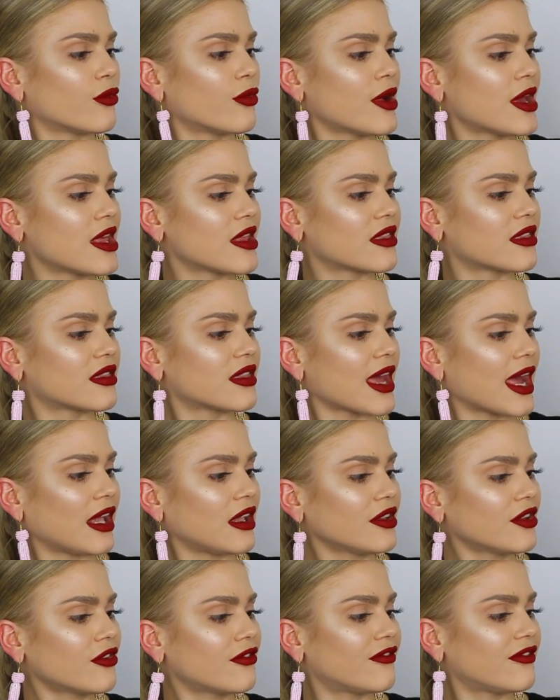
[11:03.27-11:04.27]
with
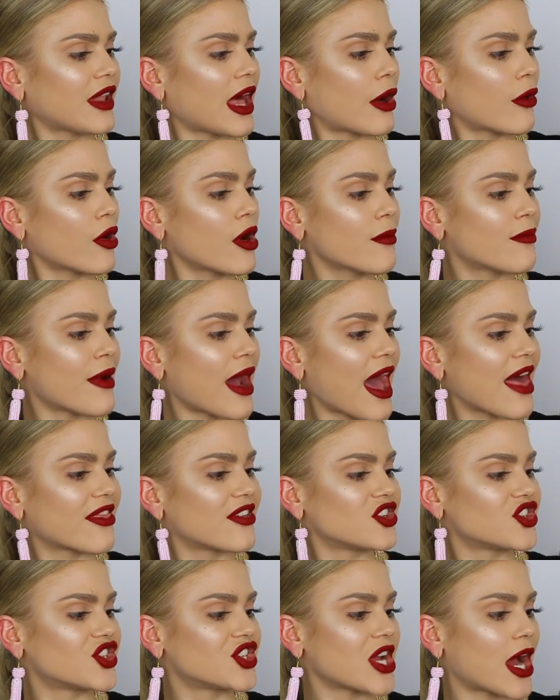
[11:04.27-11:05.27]
Elderflower Bath
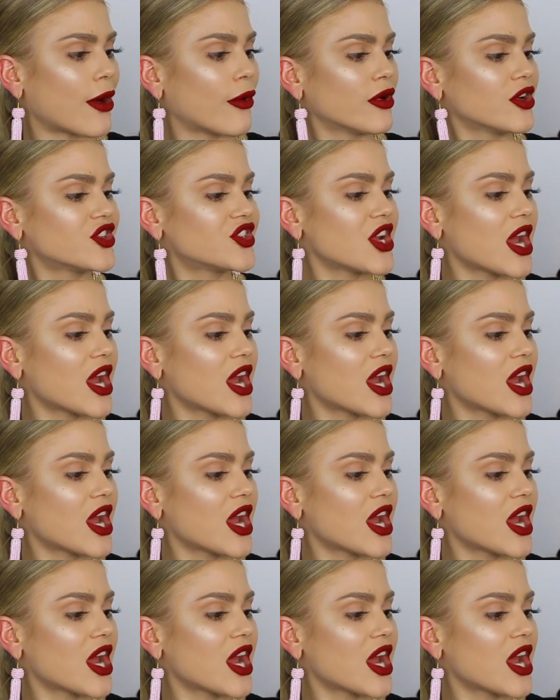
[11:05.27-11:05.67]
and Shower